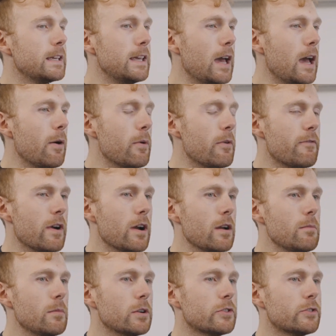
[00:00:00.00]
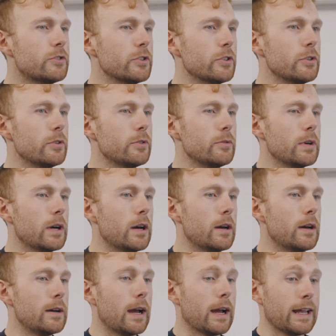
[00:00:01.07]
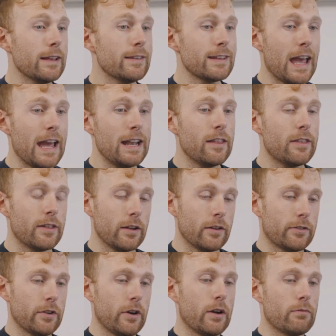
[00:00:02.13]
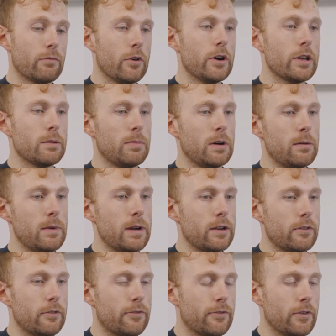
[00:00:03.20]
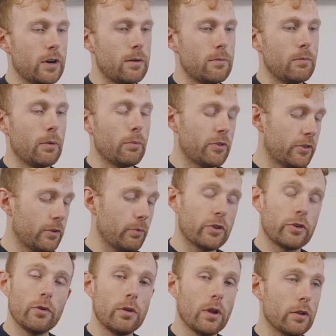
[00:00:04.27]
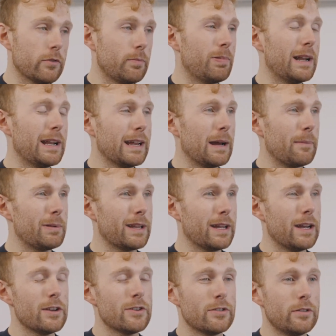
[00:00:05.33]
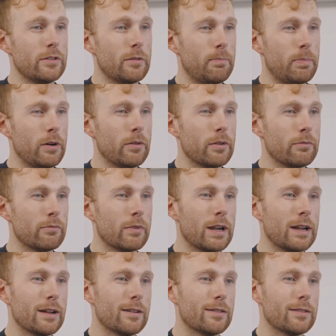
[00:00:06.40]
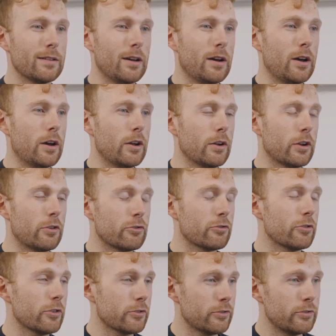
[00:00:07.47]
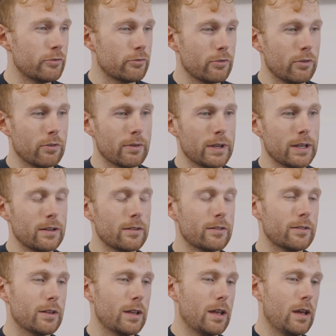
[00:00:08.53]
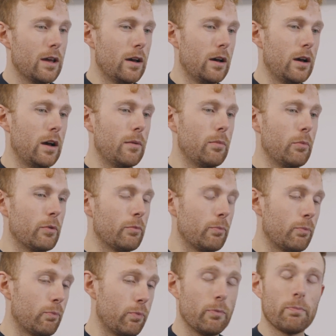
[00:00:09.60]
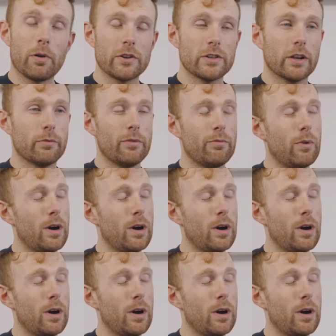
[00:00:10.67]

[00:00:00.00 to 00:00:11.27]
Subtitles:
Yeah, we very much do, I guess anything starting right at the bottom end from, well, we do lots of planning applications, building regs, construction drawings. Projects we've